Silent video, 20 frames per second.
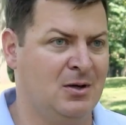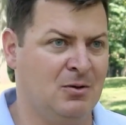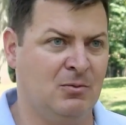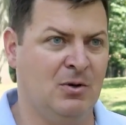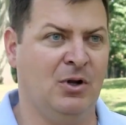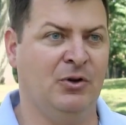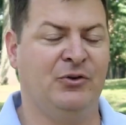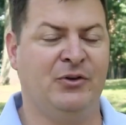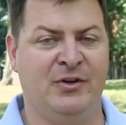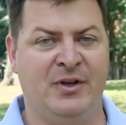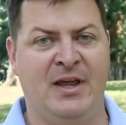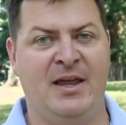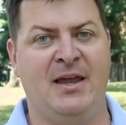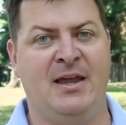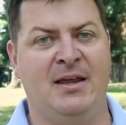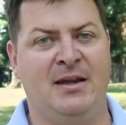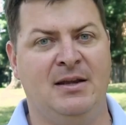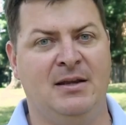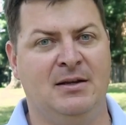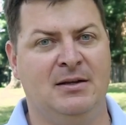Well,
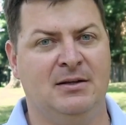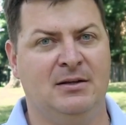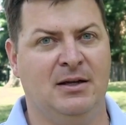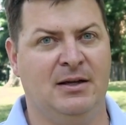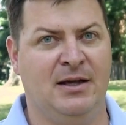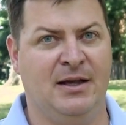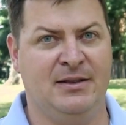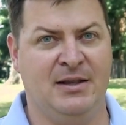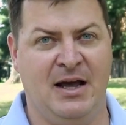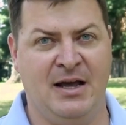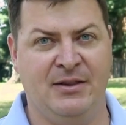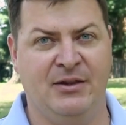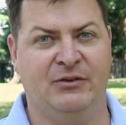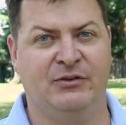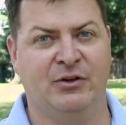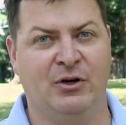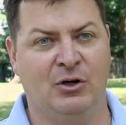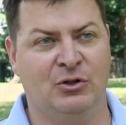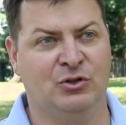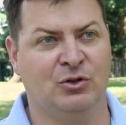today, on the
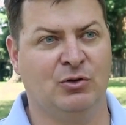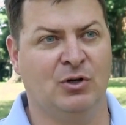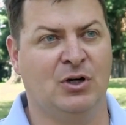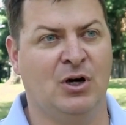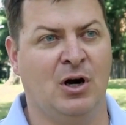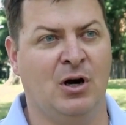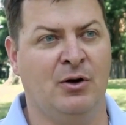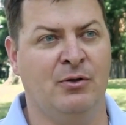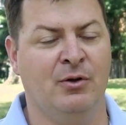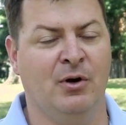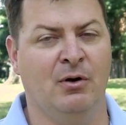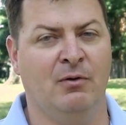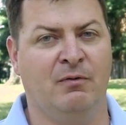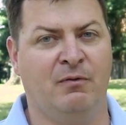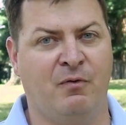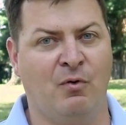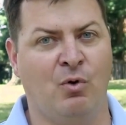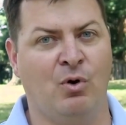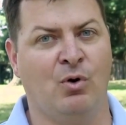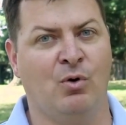Saratoga card, there are
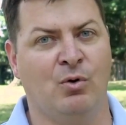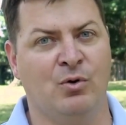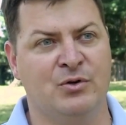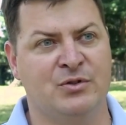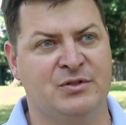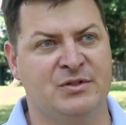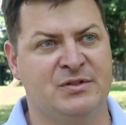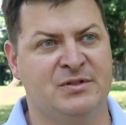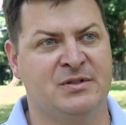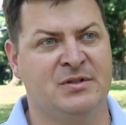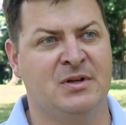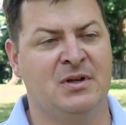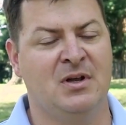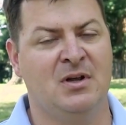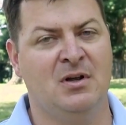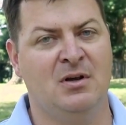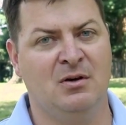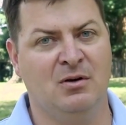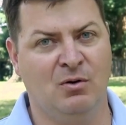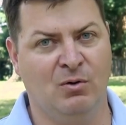four horses
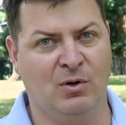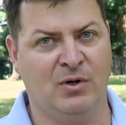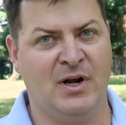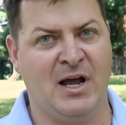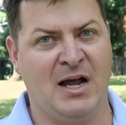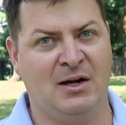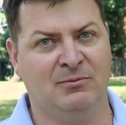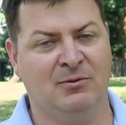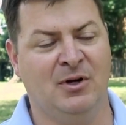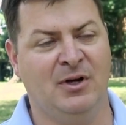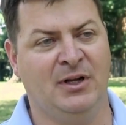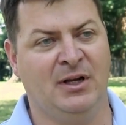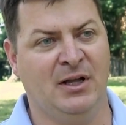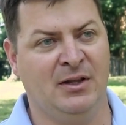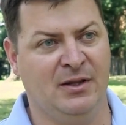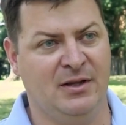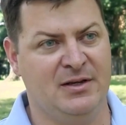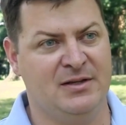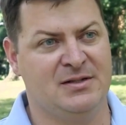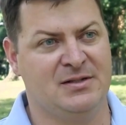who are not running
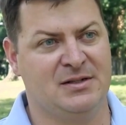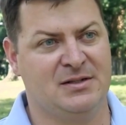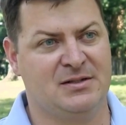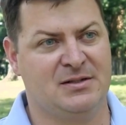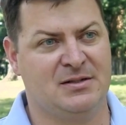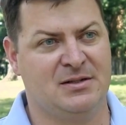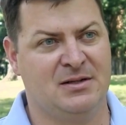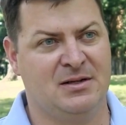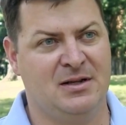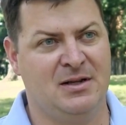on Lasix.